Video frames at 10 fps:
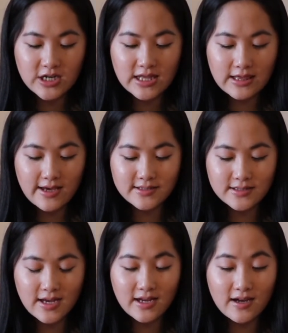unless
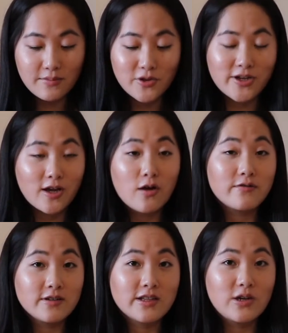like I'm looking
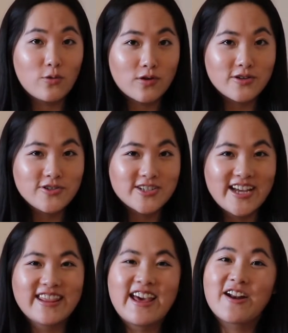really orange,
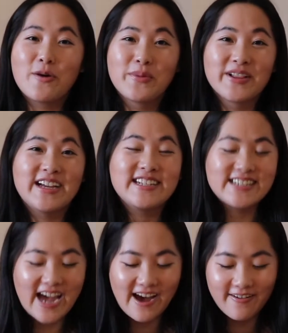and then I'll pull it
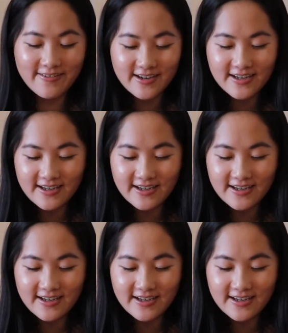down.